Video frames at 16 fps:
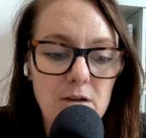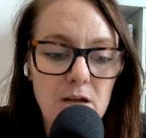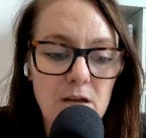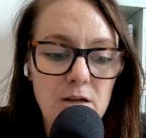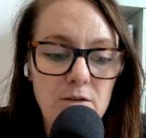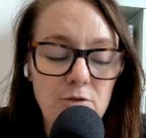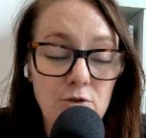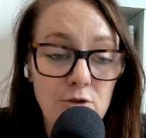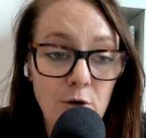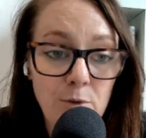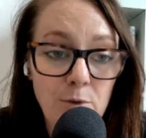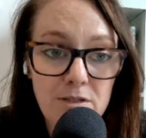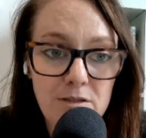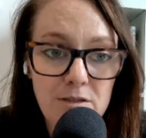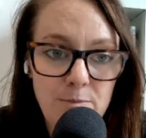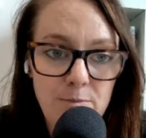
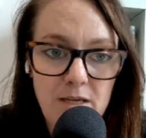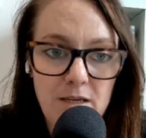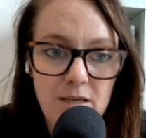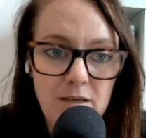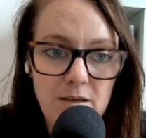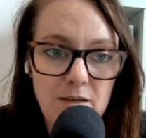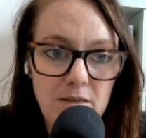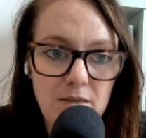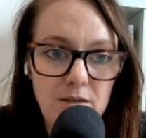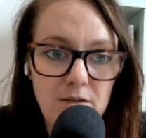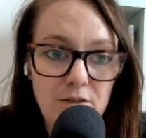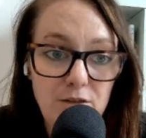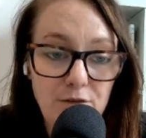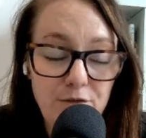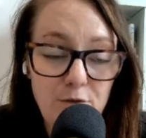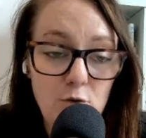note as being the
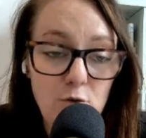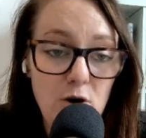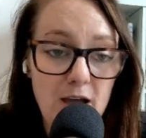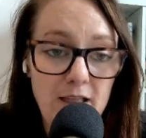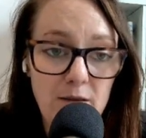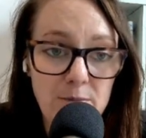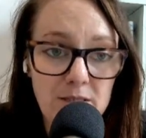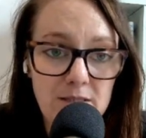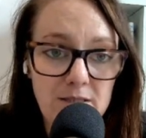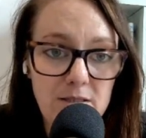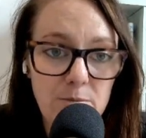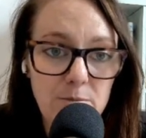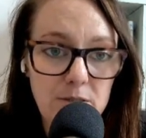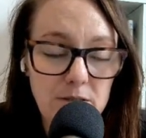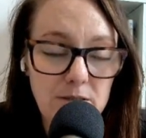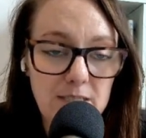four elements to
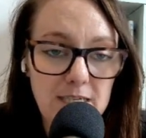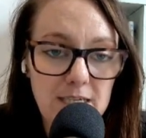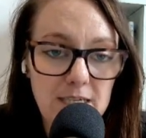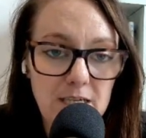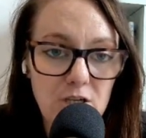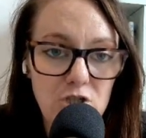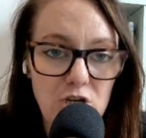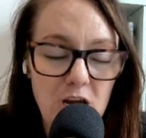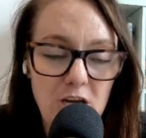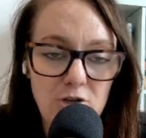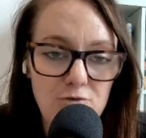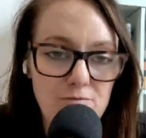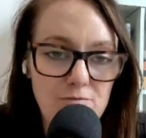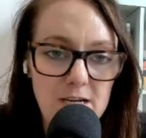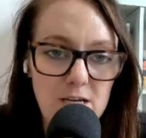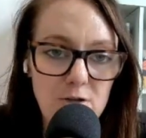building a change
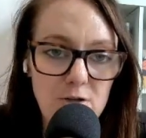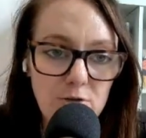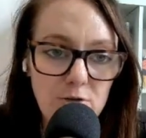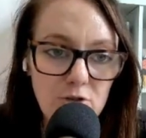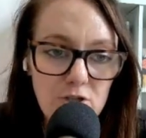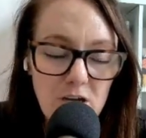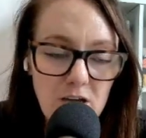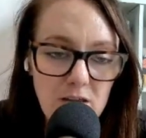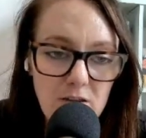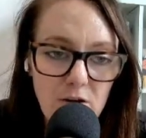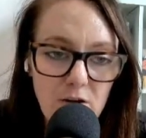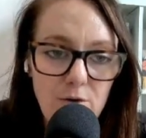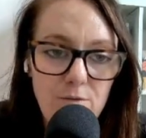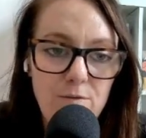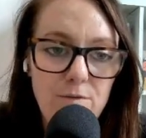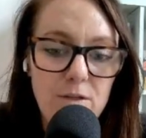ready culture that
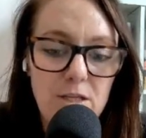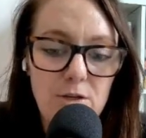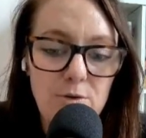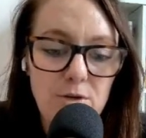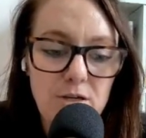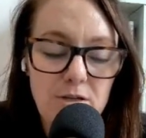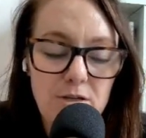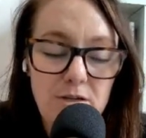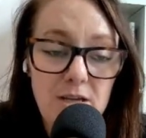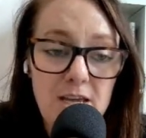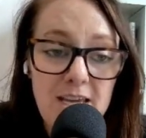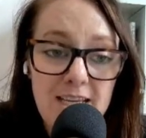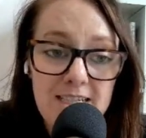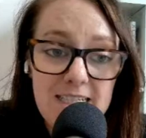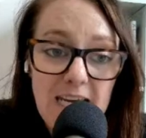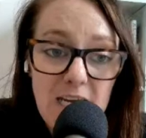hopefully you can
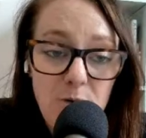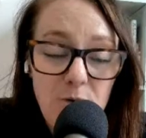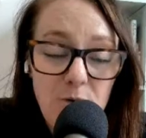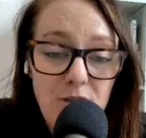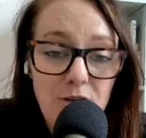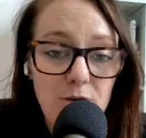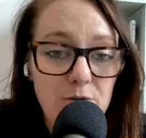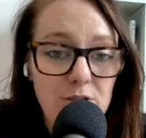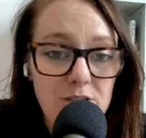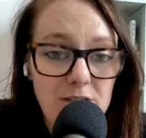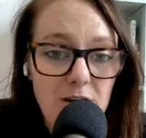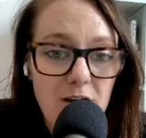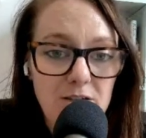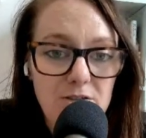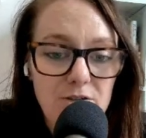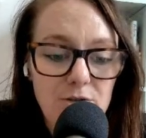take with you and
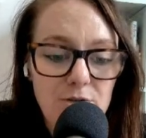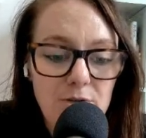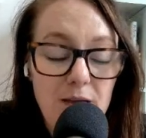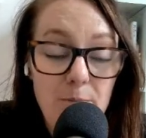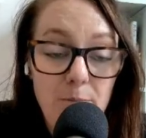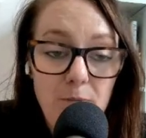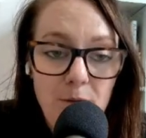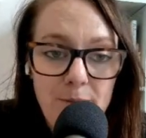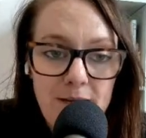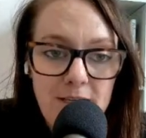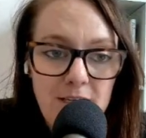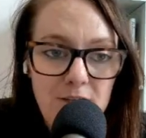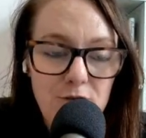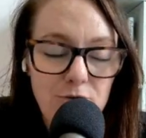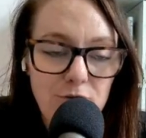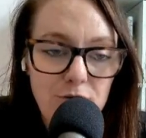start to implement
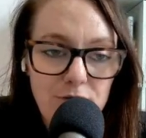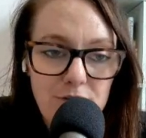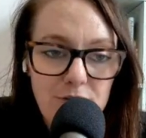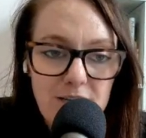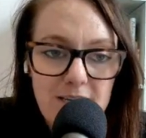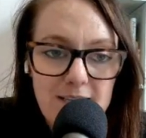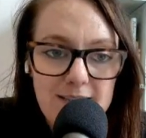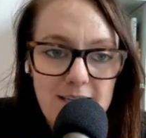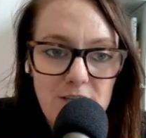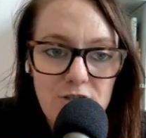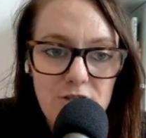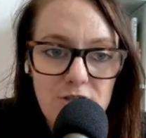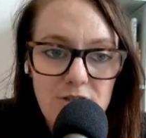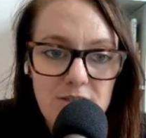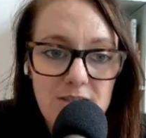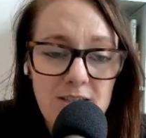in your
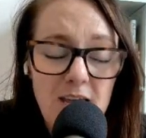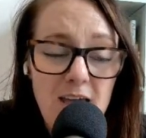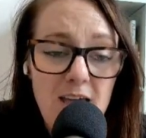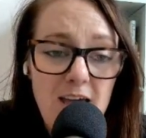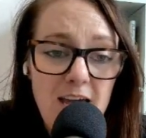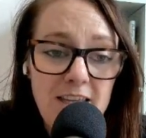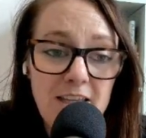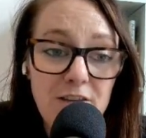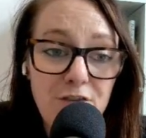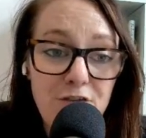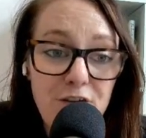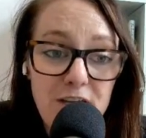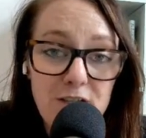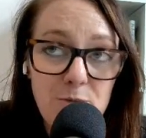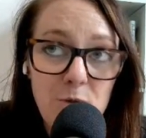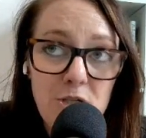organizations. I think the
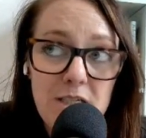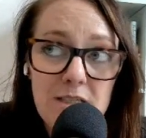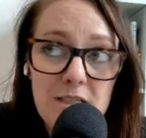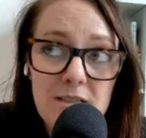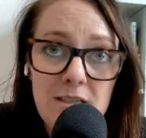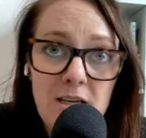first one is